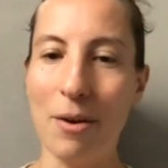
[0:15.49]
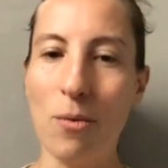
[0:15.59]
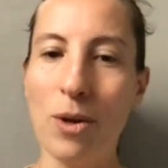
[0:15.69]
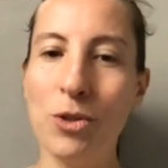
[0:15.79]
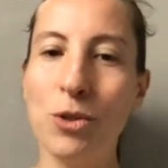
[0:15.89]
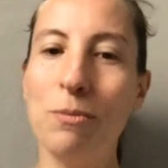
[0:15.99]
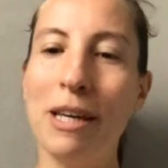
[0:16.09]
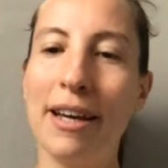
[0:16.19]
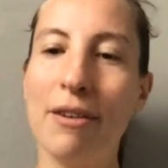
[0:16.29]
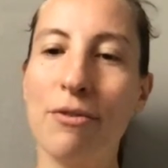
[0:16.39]
one should
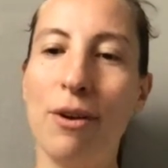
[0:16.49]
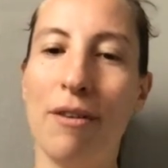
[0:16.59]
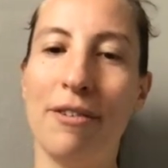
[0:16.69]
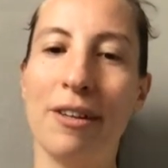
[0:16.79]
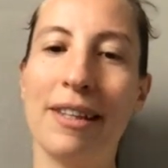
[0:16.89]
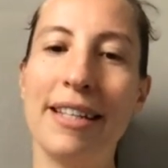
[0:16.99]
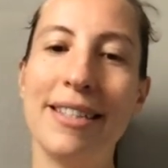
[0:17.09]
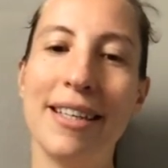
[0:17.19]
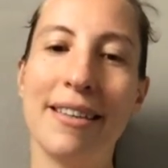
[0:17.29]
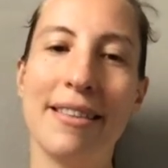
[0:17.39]
be careful of not
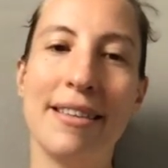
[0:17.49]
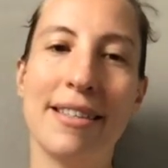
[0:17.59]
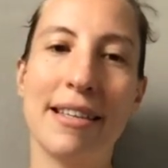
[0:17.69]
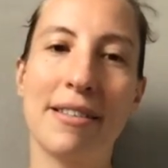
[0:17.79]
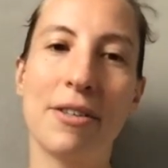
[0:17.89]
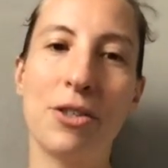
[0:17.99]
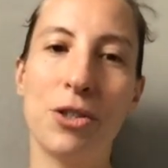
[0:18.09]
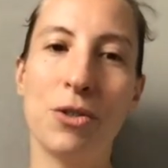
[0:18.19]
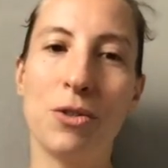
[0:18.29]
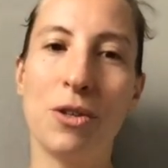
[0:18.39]
letting this
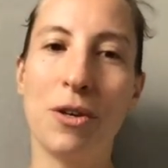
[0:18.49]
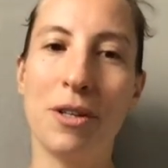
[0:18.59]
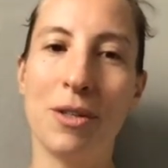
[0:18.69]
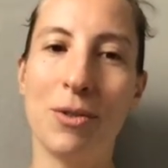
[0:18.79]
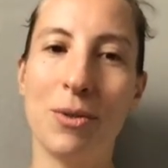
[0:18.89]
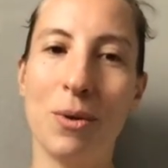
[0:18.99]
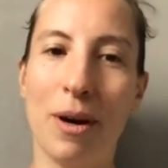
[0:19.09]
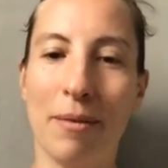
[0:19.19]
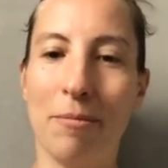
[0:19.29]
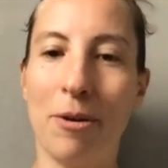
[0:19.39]
assertion turn into
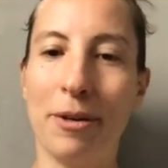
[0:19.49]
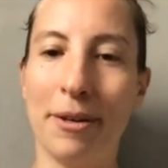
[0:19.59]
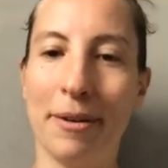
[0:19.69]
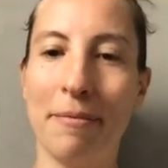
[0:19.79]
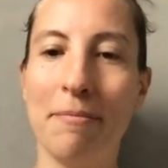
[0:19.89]
a broader